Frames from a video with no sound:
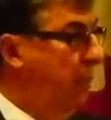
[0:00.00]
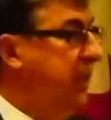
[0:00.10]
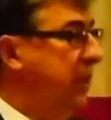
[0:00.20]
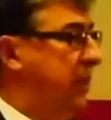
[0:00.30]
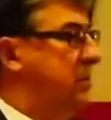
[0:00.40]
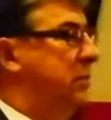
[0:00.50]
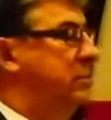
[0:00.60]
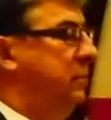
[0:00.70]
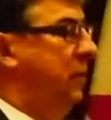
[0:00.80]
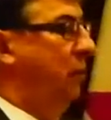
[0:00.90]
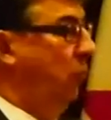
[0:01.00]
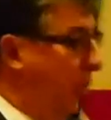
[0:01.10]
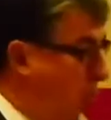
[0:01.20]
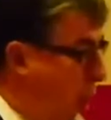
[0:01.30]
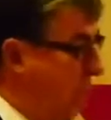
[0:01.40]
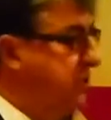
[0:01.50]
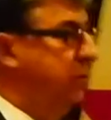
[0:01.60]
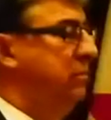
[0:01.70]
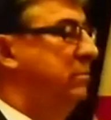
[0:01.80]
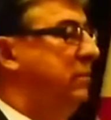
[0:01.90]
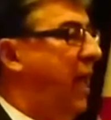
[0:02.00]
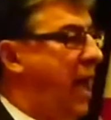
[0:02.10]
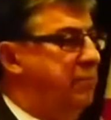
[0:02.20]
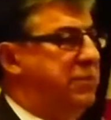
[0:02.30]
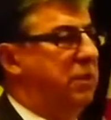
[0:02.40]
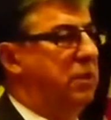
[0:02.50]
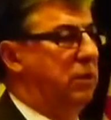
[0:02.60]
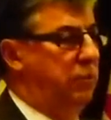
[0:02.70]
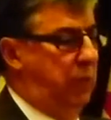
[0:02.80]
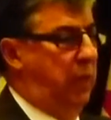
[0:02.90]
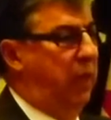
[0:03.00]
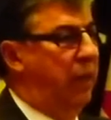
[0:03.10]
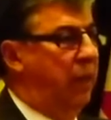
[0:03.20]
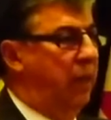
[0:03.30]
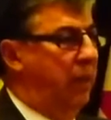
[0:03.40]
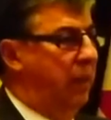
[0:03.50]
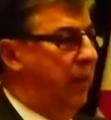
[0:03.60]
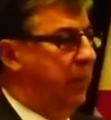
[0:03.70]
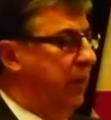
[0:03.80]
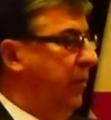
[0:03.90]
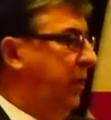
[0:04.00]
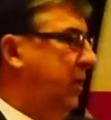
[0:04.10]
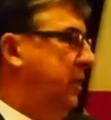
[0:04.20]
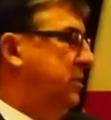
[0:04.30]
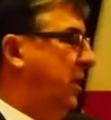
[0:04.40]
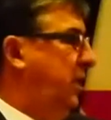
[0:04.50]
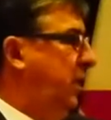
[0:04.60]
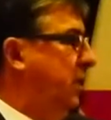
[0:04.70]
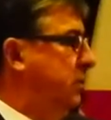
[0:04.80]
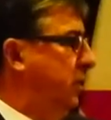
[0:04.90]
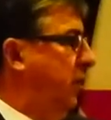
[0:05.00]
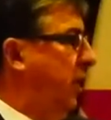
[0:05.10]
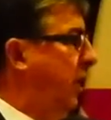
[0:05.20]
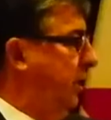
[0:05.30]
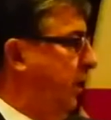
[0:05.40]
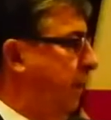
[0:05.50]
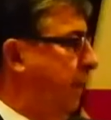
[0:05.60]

We didn't. We want to? Absolutely. Peter McKinnon's idea is a great idea.